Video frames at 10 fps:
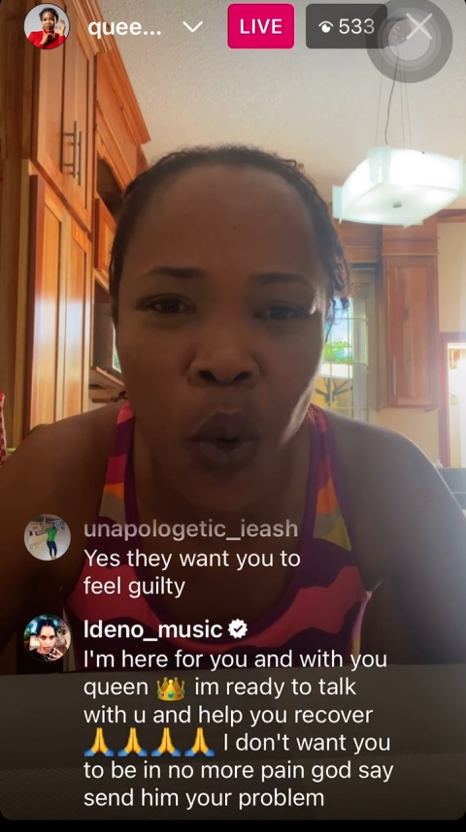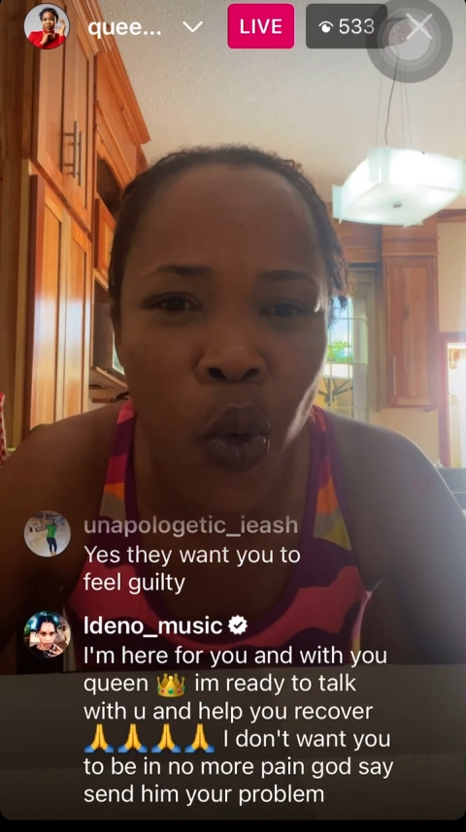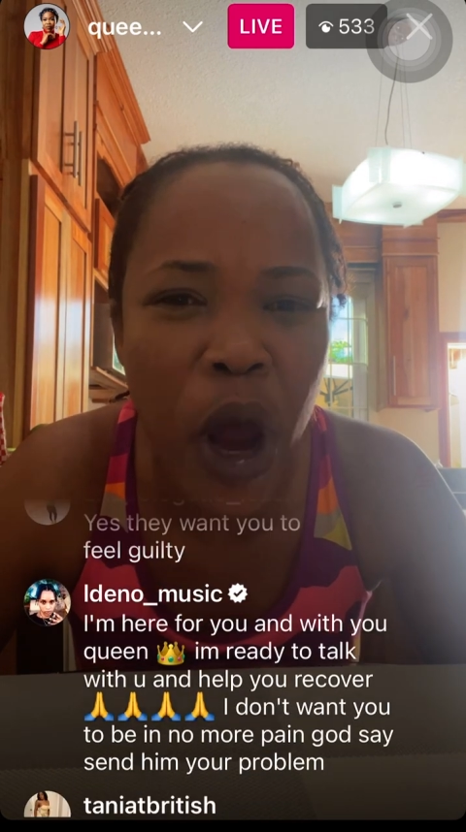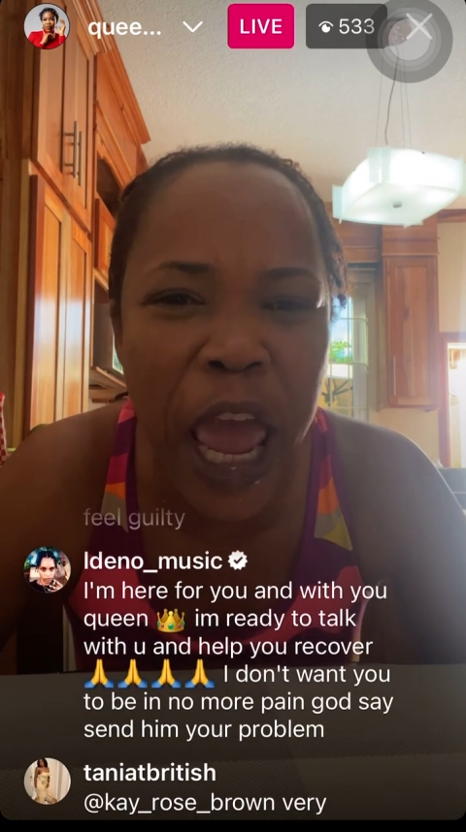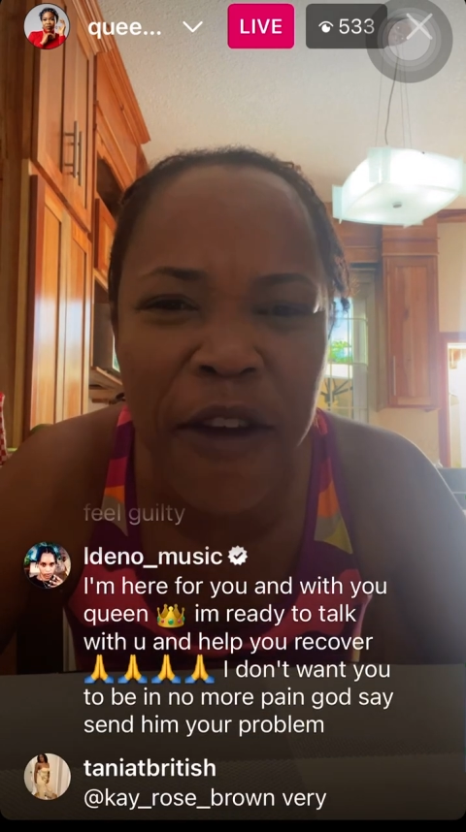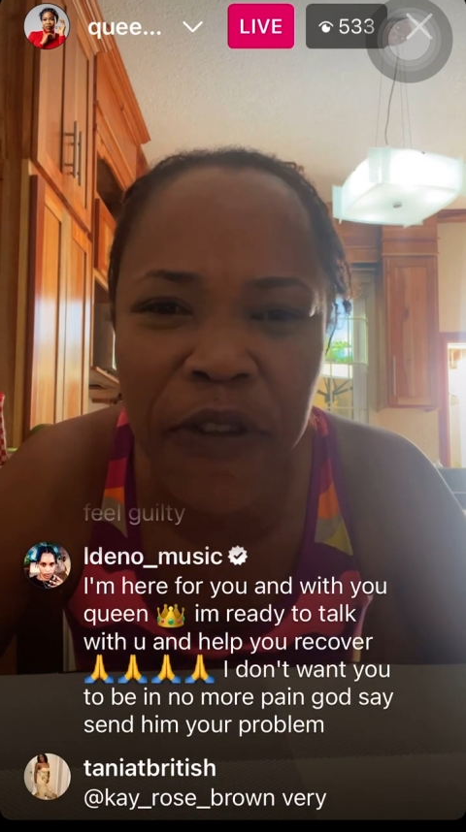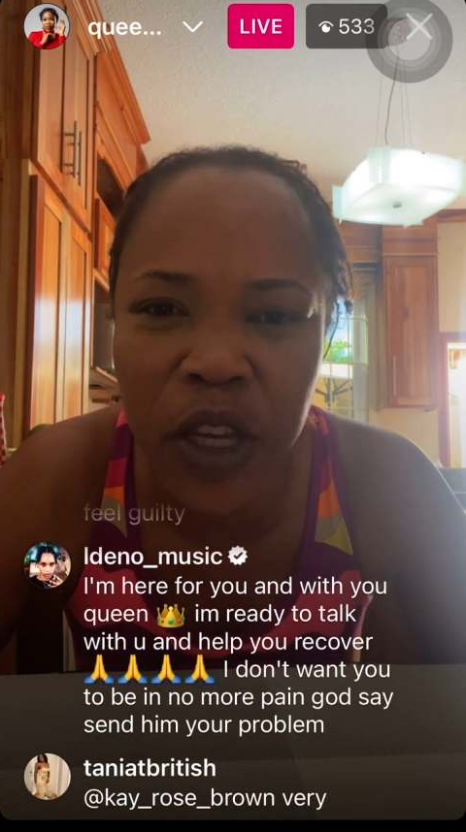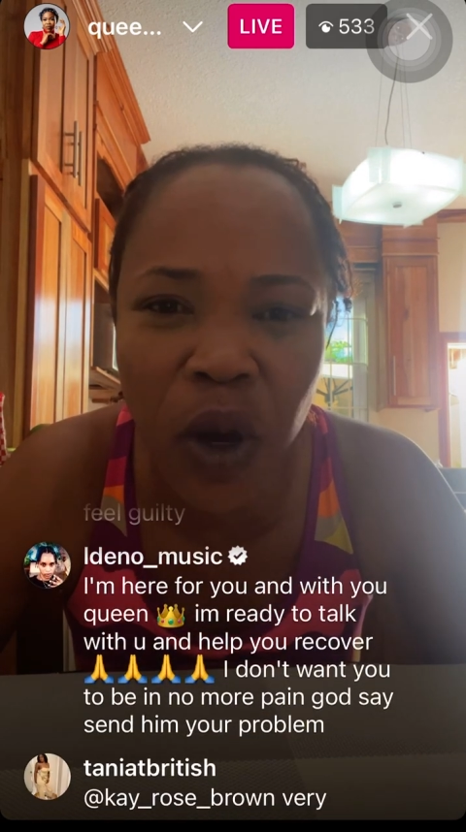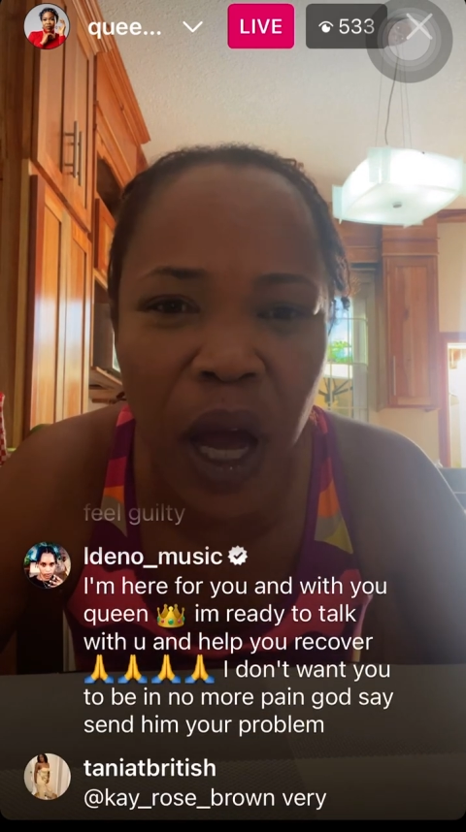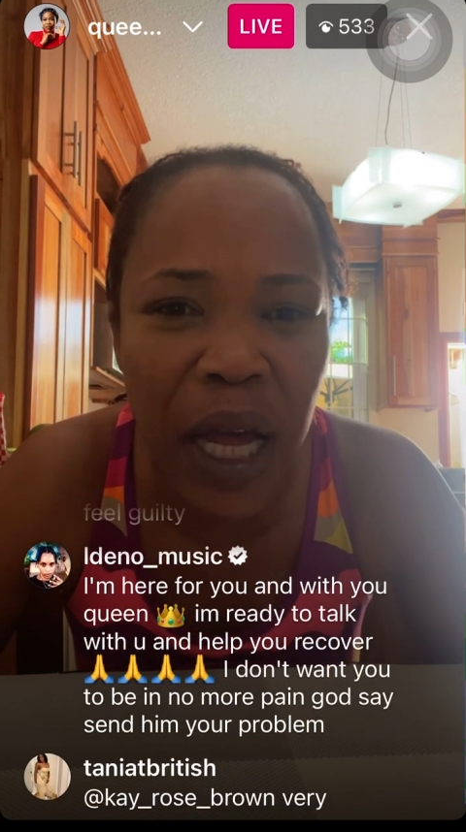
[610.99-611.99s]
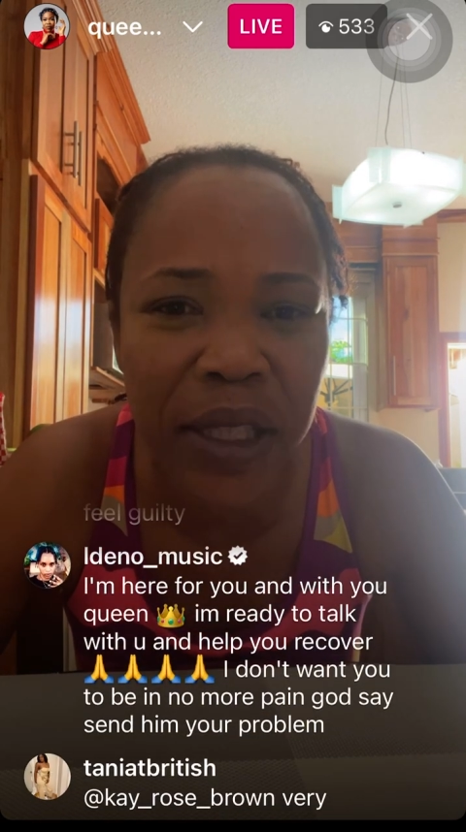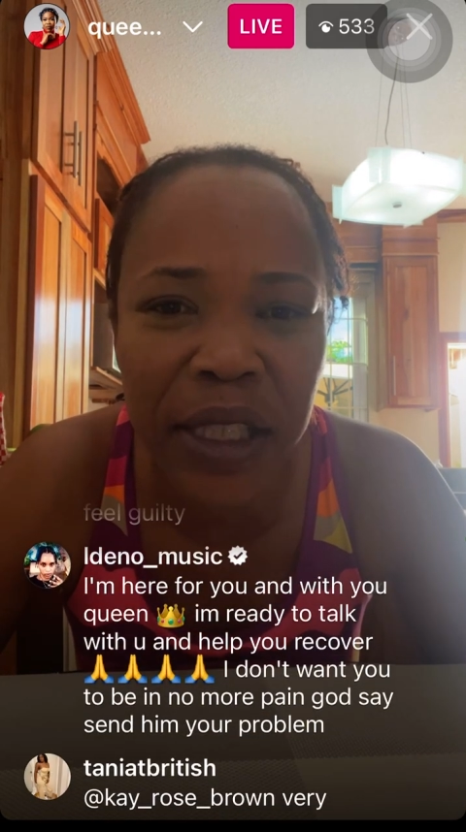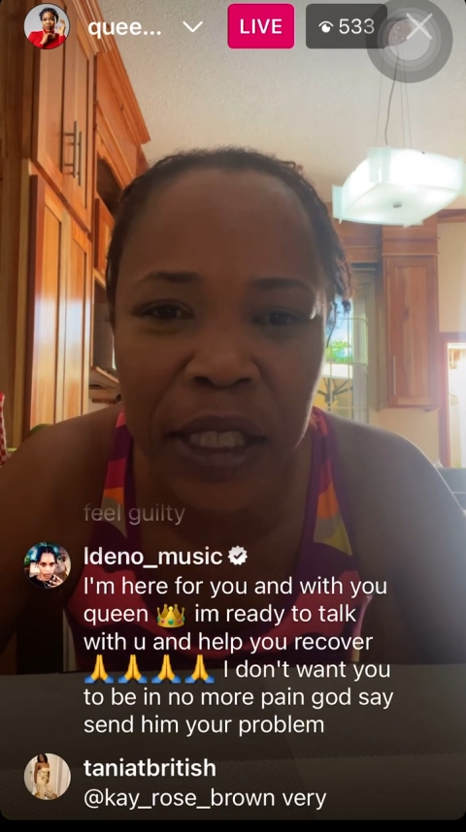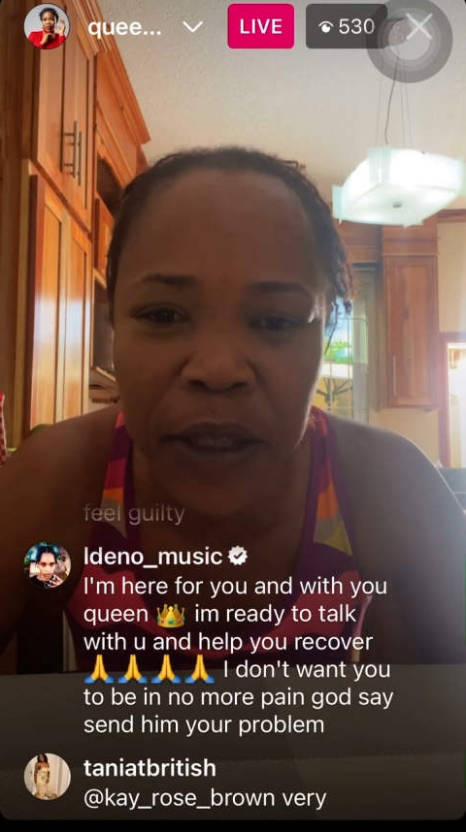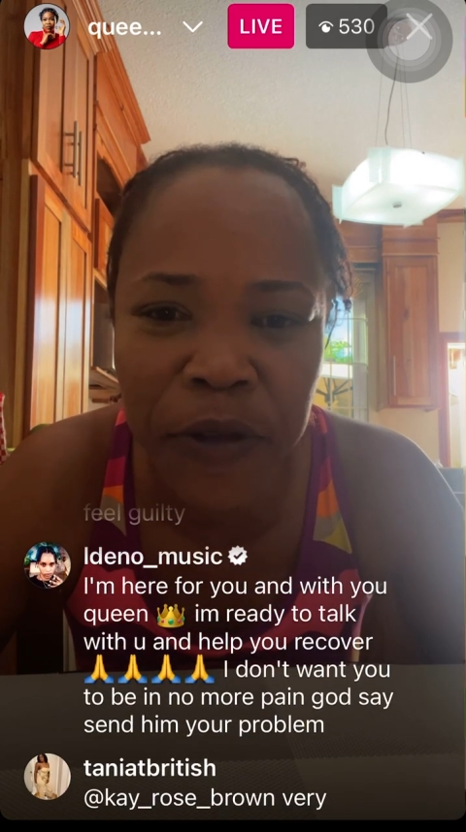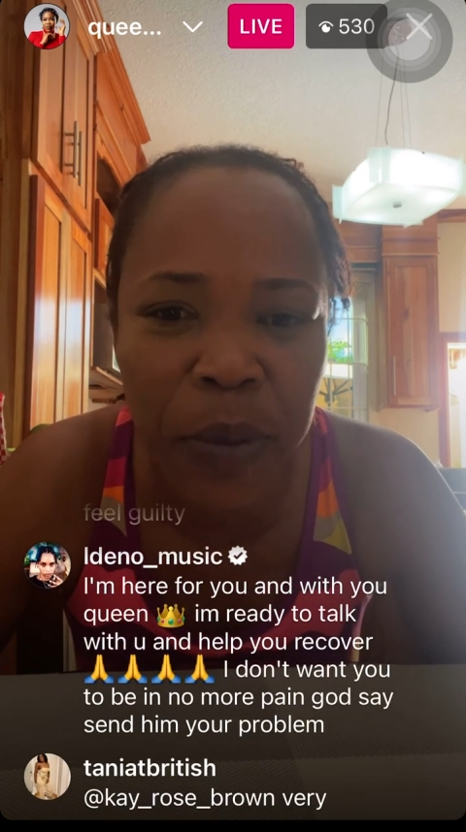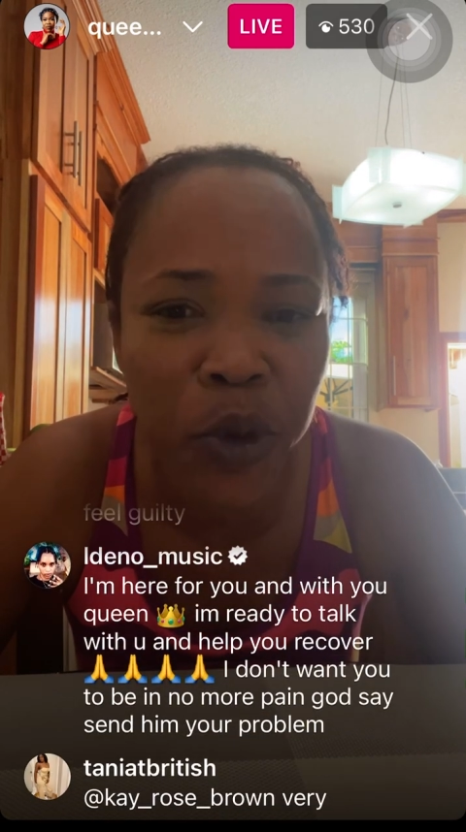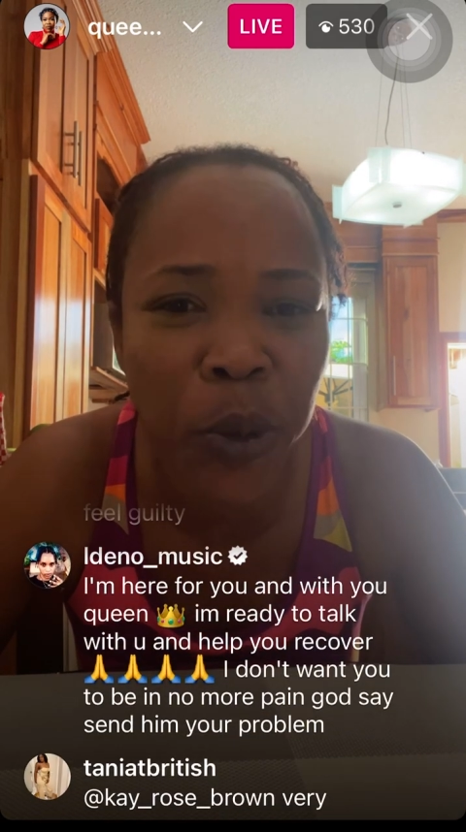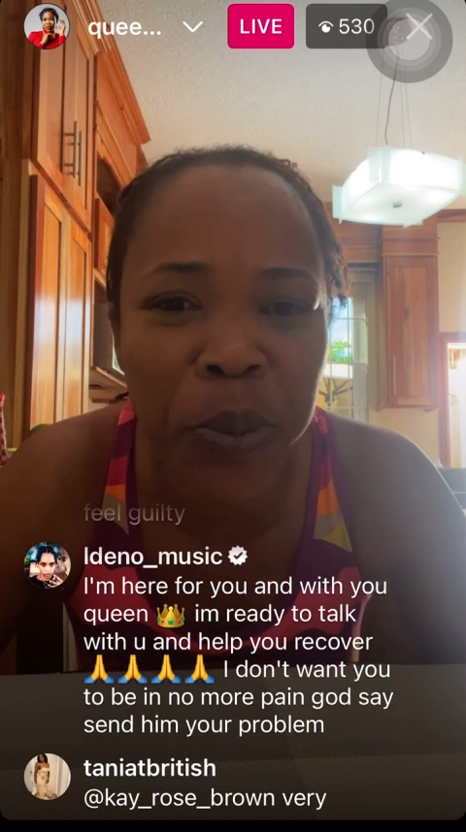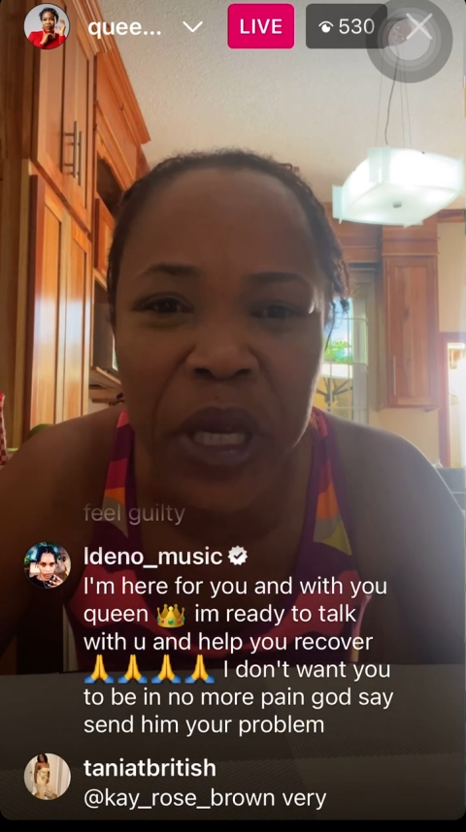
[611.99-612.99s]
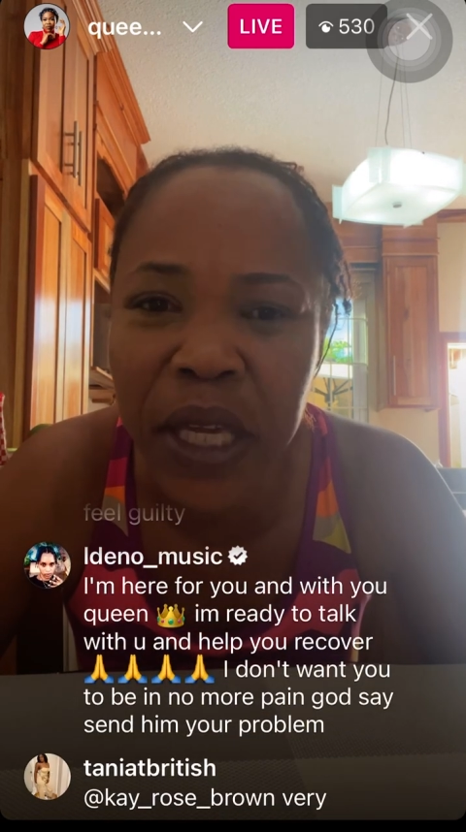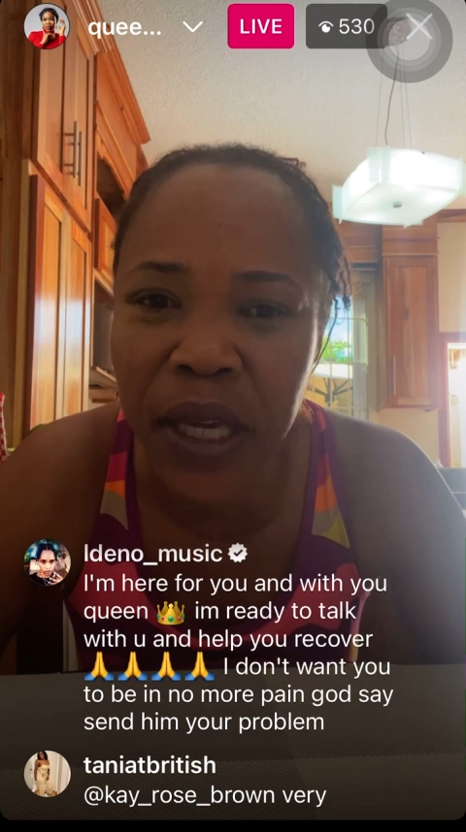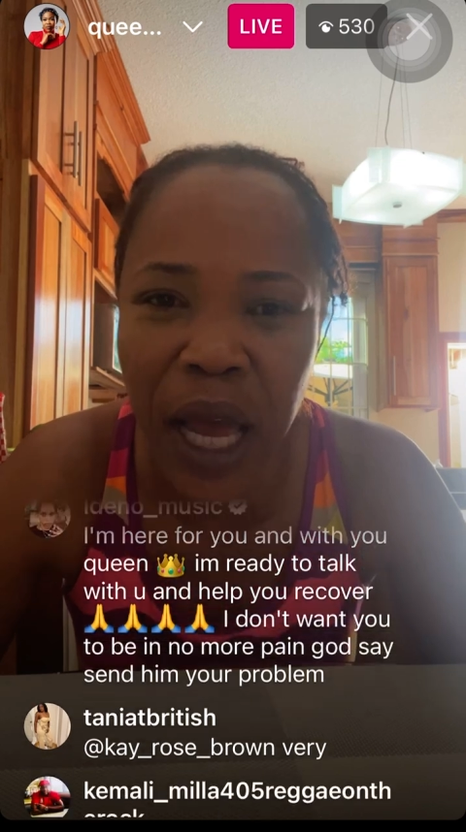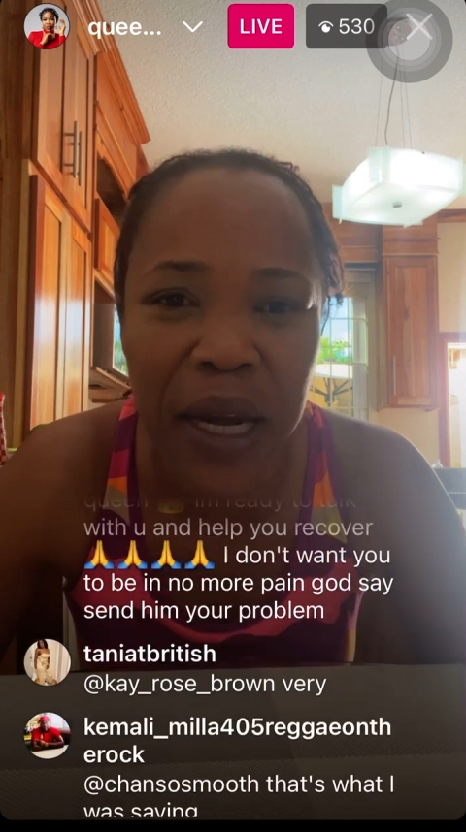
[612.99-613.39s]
whoever you conceive Him to be,